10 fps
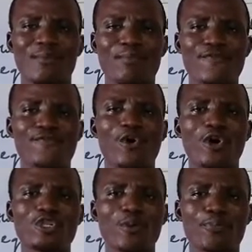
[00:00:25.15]

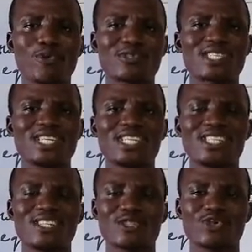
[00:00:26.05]
before you
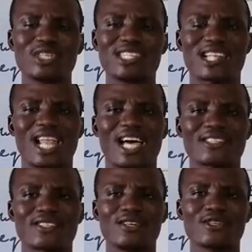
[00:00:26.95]
proceed to this
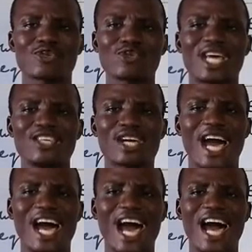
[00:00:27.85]
class so that you
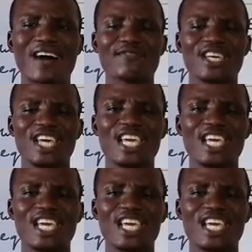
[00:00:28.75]
can have